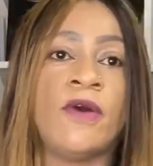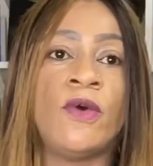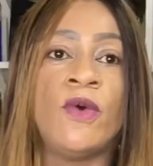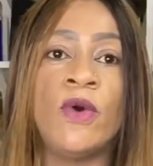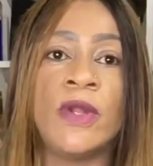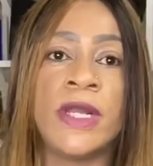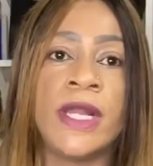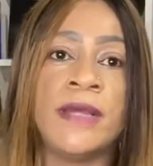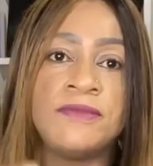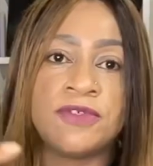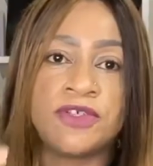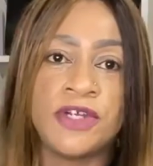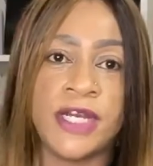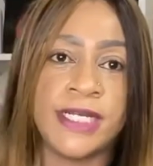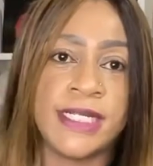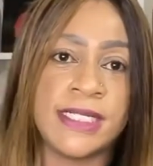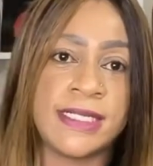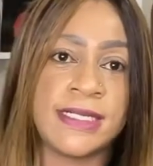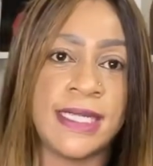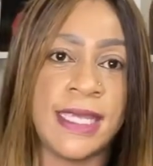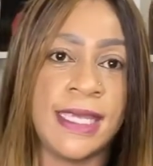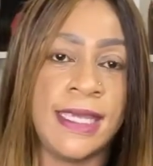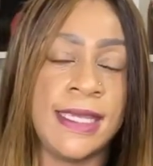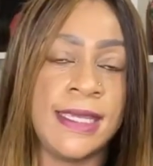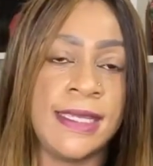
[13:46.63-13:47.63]
All I'm trying to
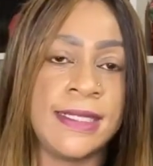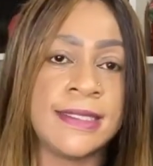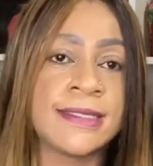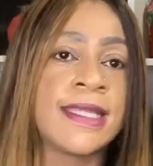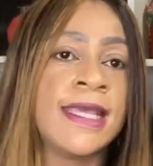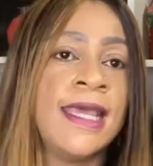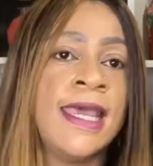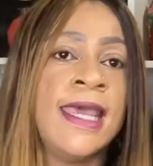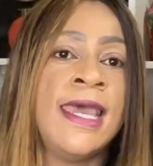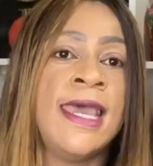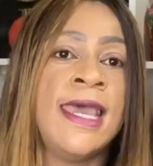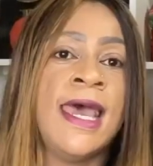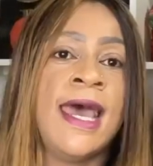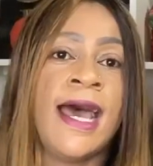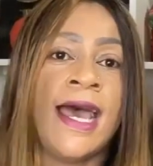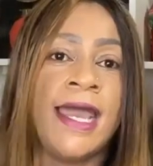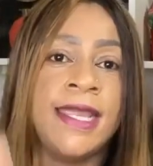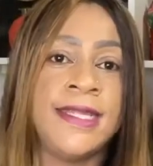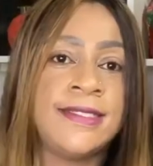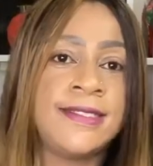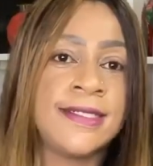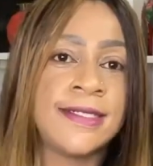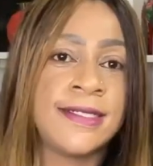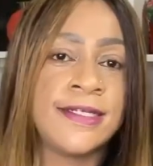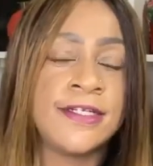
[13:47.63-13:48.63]
say is
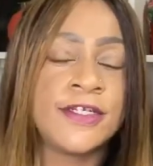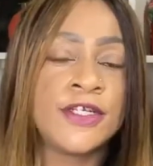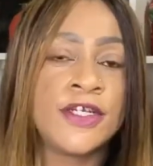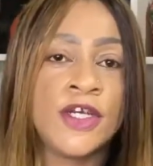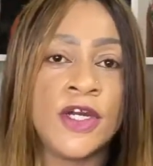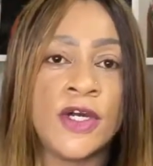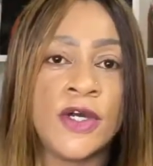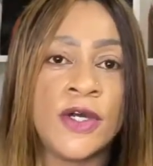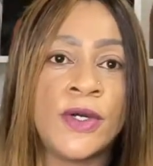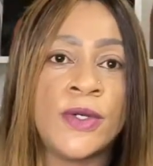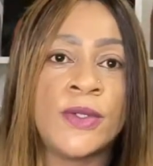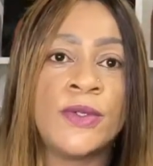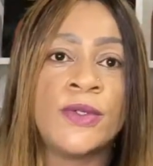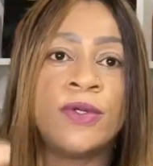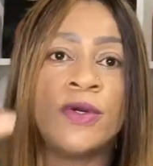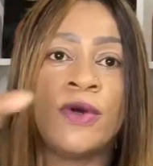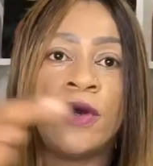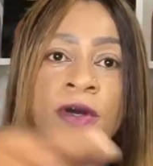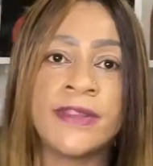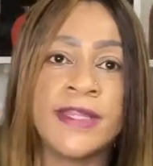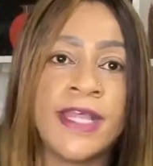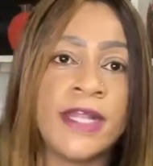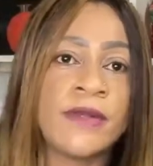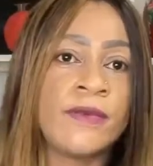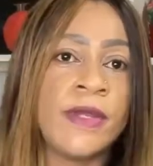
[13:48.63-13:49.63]
I didn't go
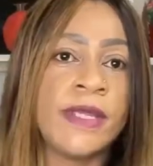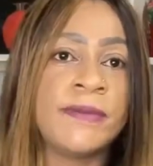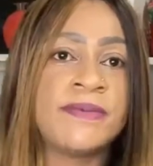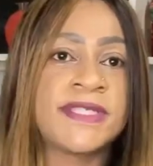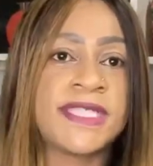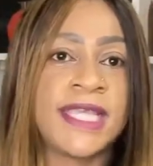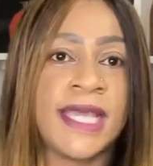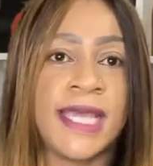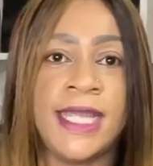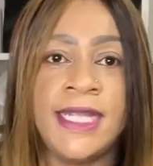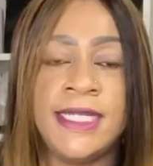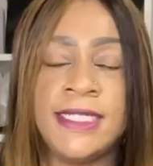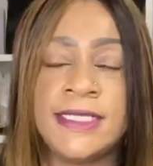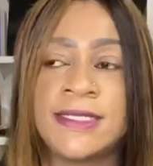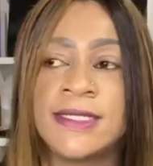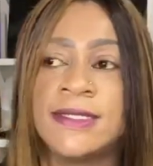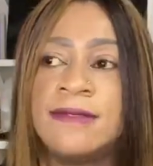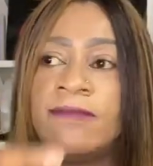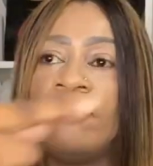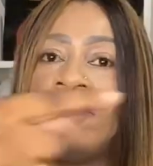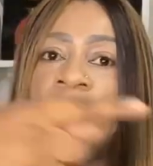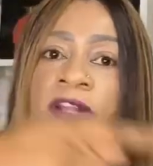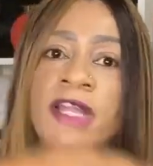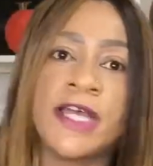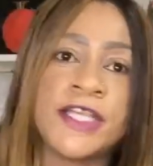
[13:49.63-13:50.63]
on that website
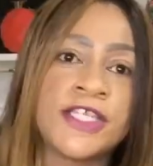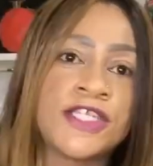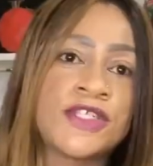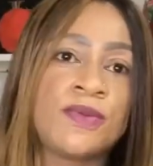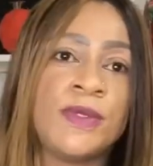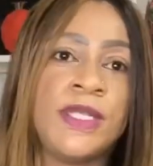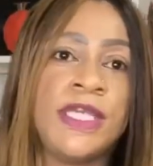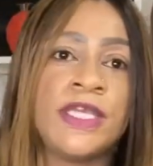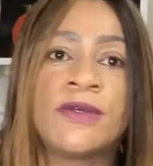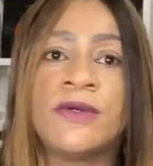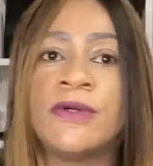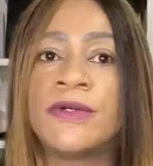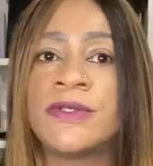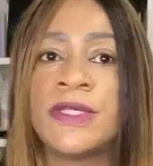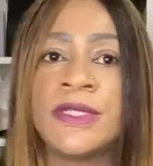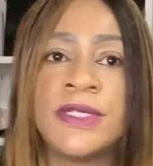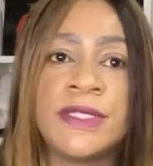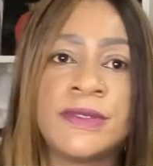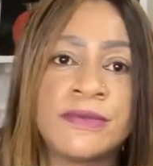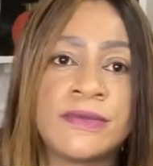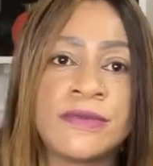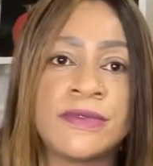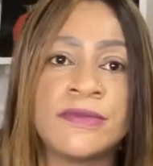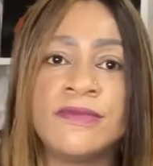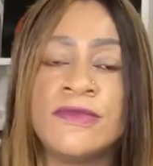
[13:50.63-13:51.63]
last week or
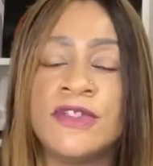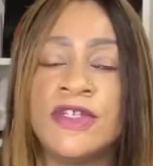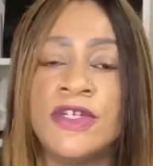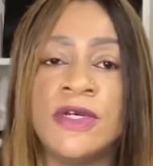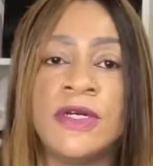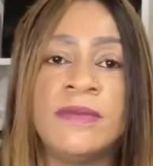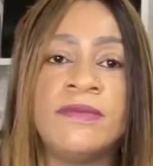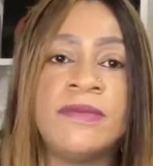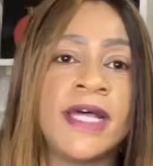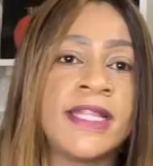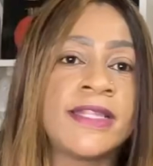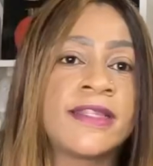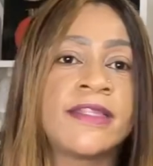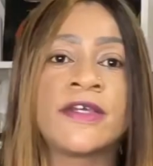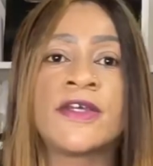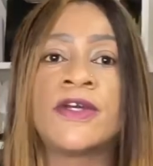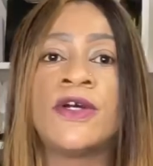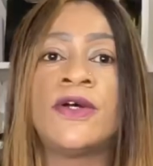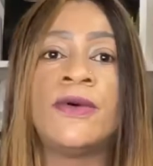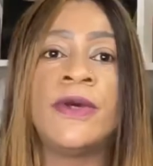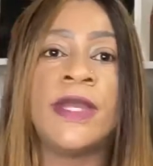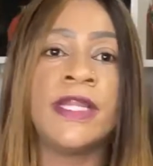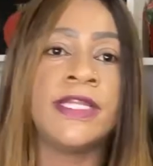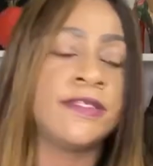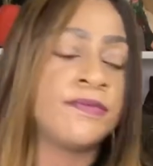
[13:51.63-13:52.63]
the, you know, a month
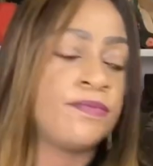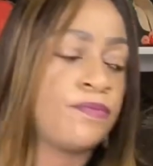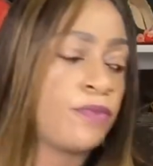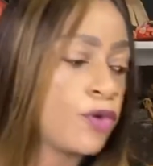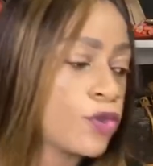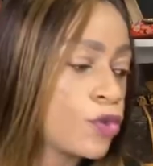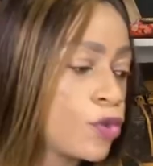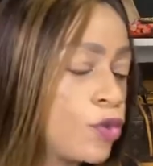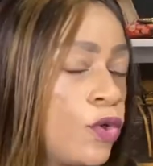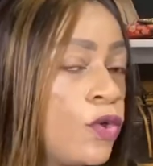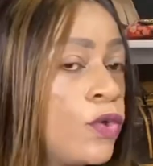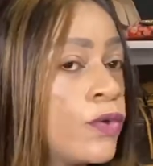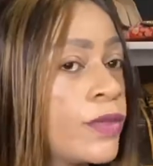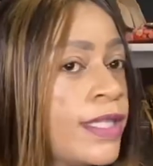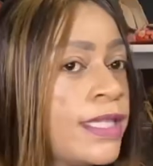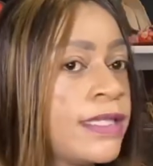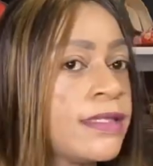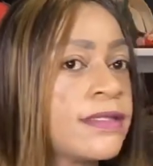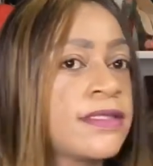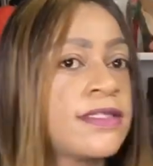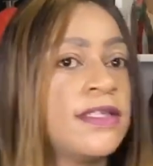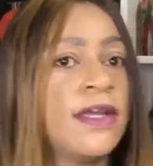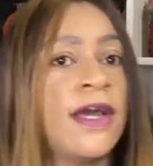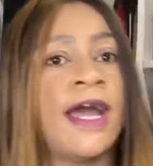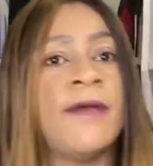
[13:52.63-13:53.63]
ago and bought all
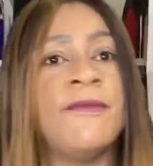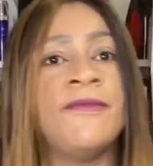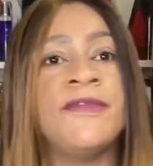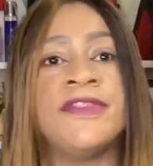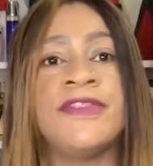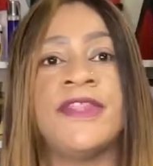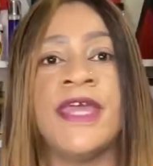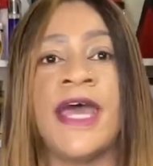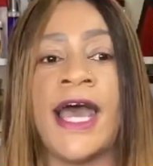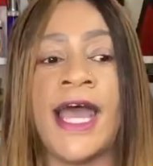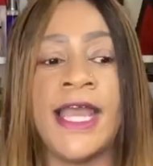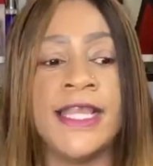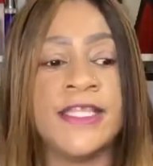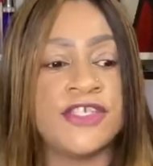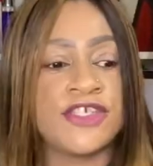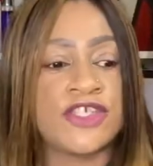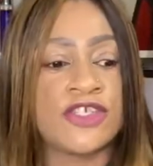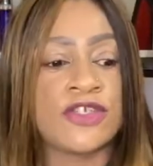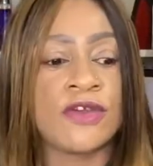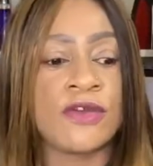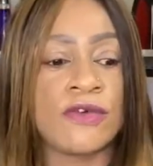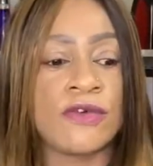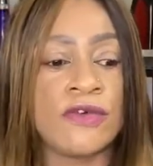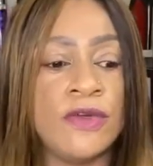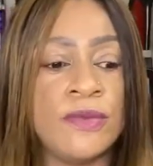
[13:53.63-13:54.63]
these. No, I'm, I
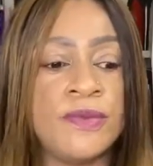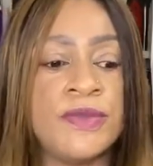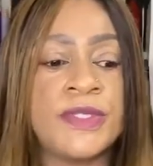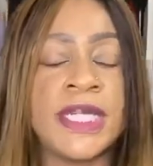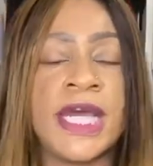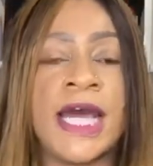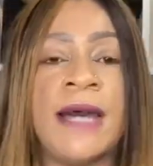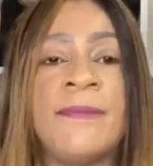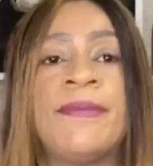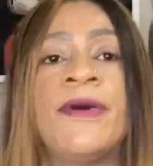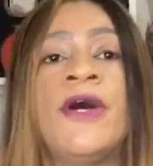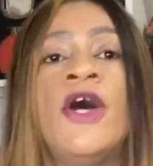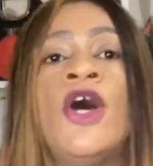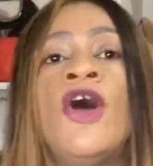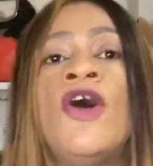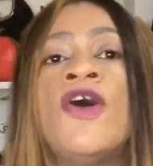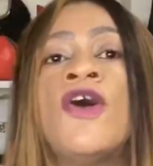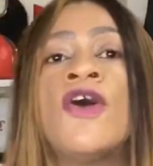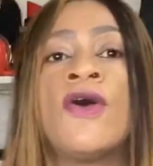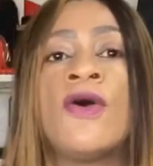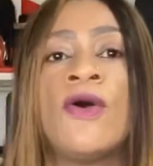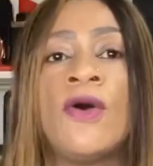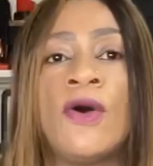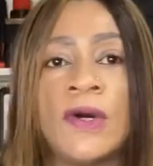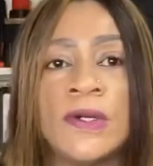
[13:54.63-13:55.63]
just grouped up
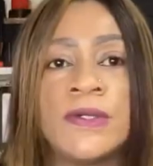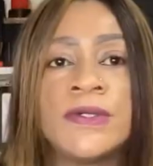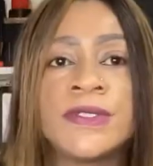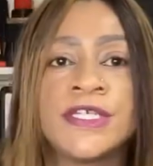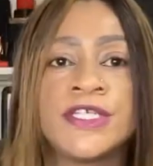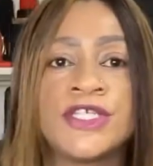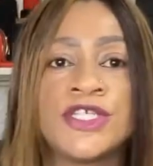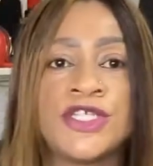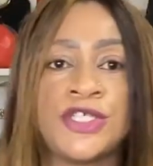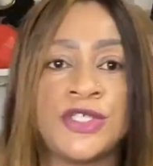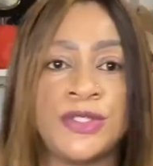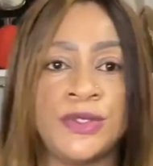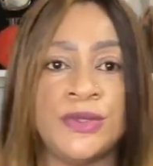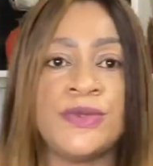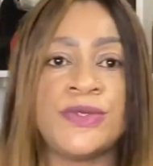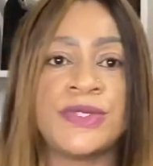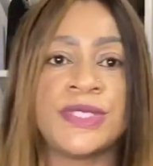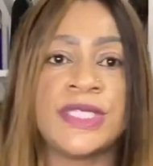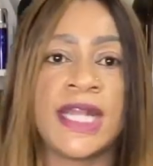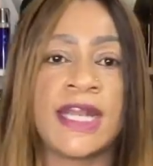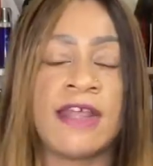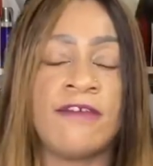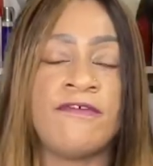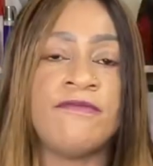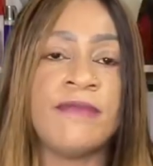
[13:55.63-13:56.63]
all the
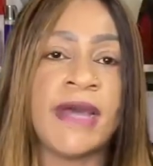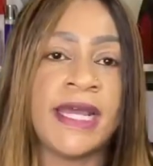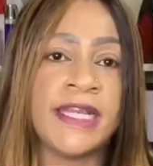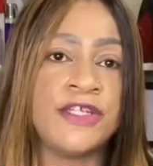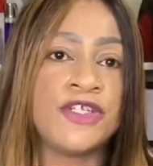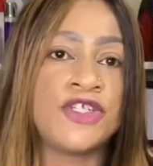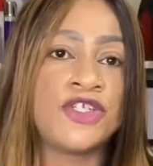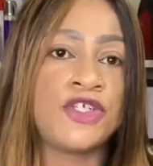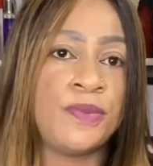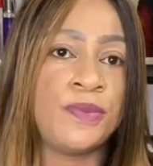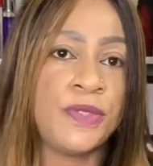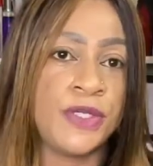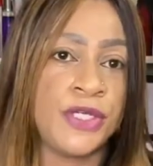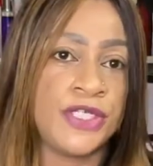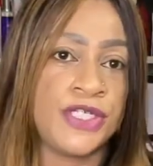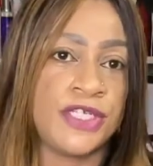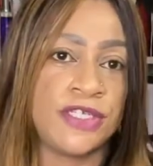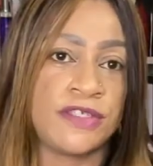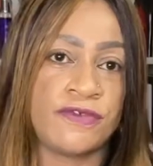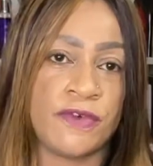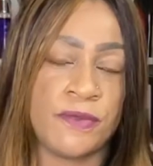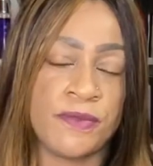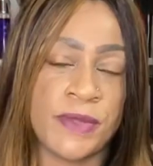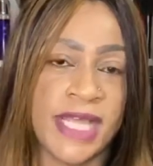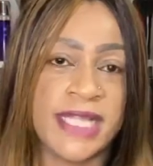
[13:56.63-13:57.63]
shoes that I've managed to
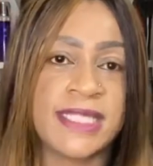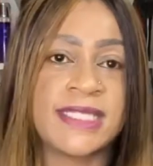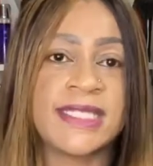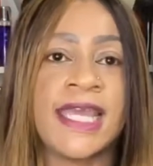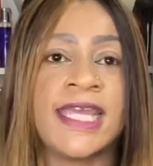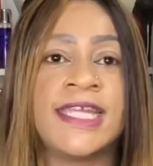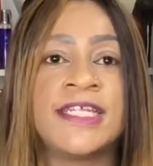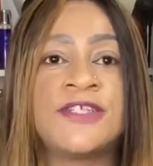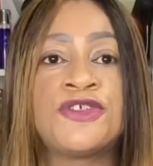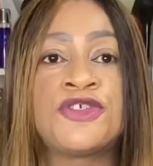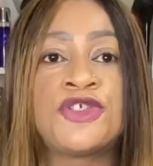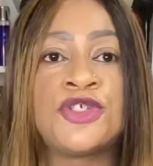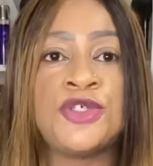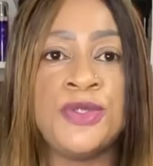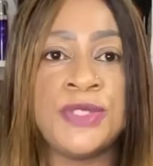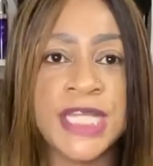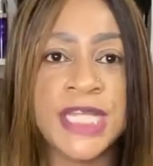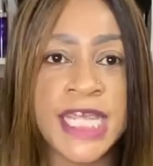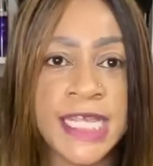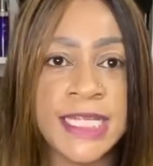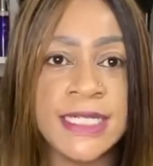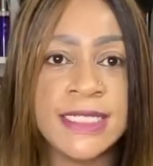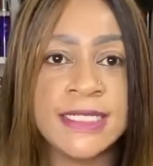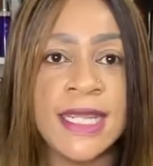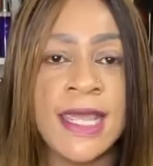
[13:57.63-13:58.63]
purchase from that site to
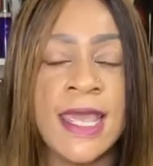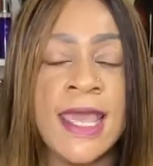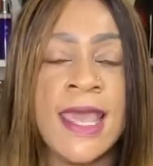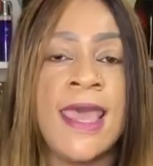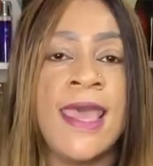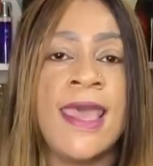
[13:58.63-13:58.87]
date.